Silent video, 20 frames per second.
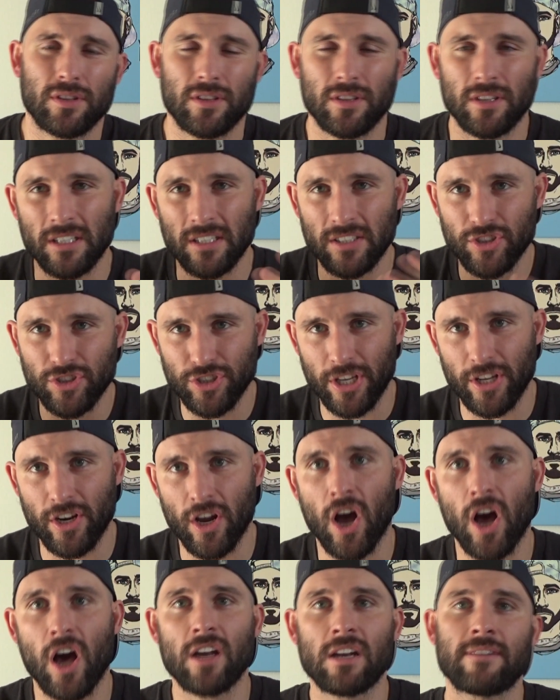the shit
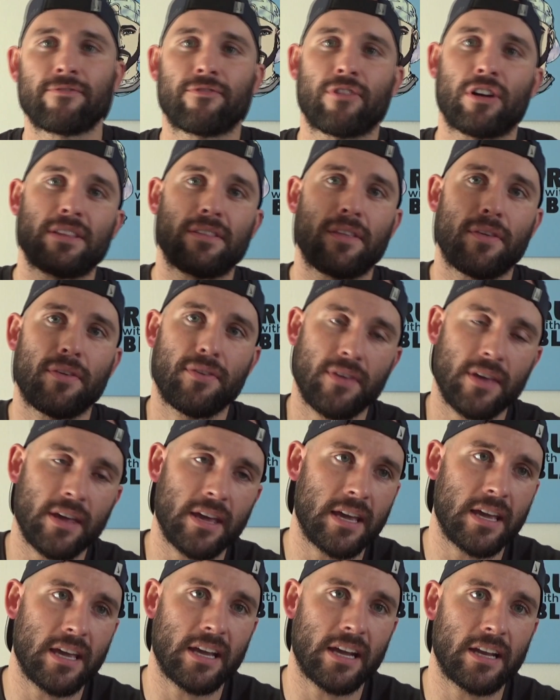on in front of the
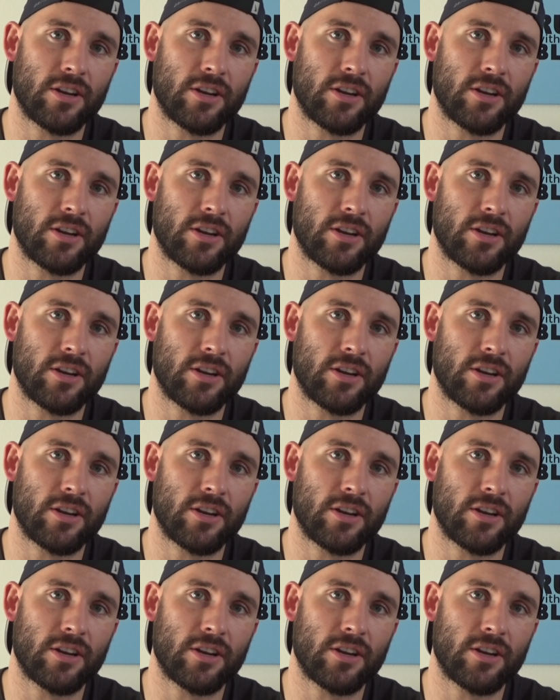thing,